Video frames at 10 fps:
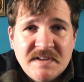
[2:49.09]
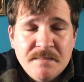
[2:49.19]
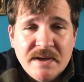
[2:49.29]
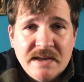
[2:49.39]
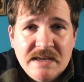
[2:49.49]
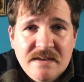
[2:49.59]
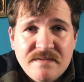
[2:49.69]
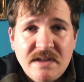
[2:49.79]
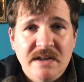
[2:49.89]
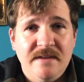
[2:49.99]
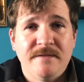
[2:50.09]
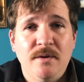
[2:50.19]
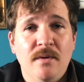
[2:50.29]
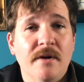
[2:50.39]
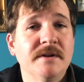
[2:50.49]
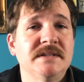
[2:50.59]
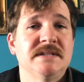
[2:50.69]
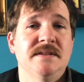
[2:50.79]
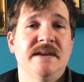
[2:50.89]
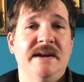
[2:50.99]
but even if you
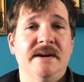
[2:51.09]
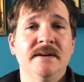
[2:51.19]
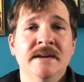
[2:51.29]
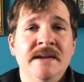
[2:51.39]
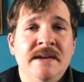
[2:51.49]
aren't there,